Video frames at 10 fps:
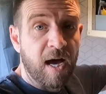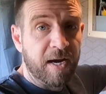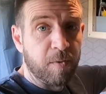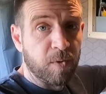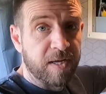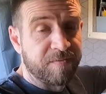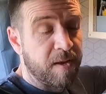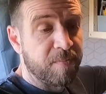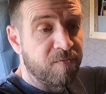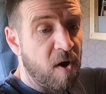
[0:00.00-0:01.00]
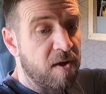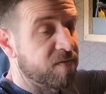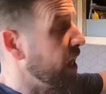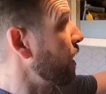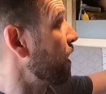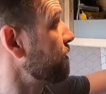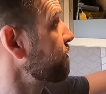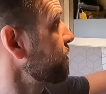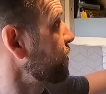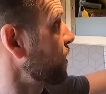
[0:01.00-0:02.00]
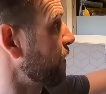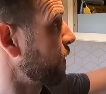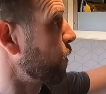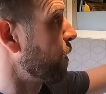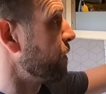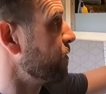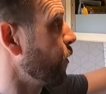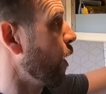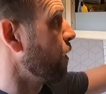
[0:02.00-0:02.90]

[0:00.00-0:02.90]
and it will give them the fright of their life. So they will probably run